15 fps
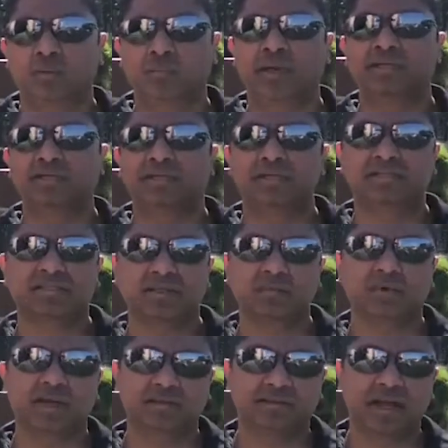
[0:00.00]
to basically
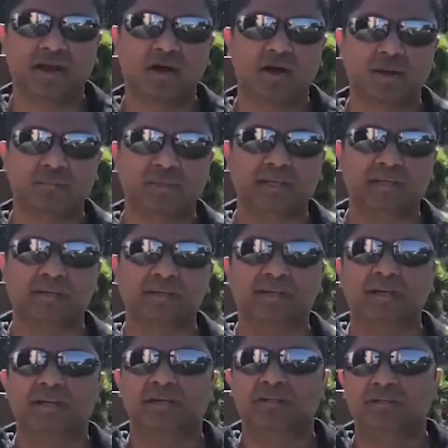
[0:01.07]
stimulate the economy.
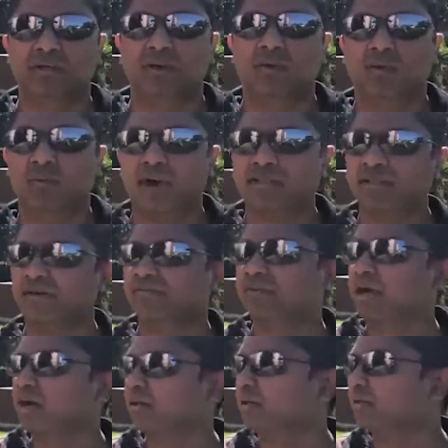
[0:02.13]
So what they have
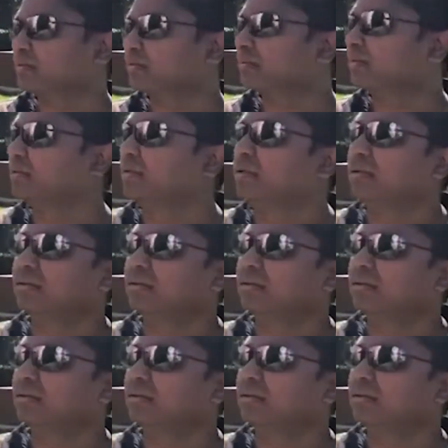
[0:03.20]
done is